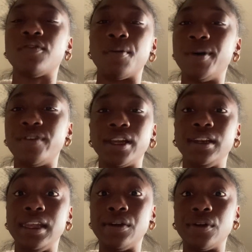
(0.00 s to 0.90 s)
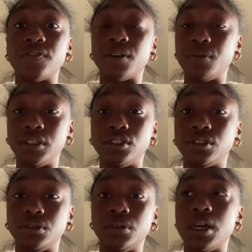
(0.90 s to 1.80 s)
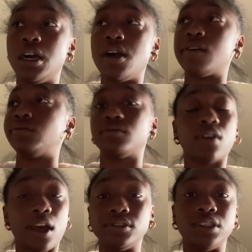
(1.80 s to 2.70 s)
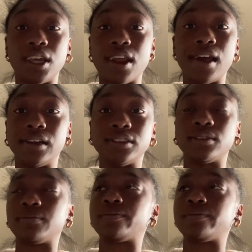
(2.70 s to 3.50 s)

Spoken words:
a motherfucking dinner if I wanted to. Dead ass.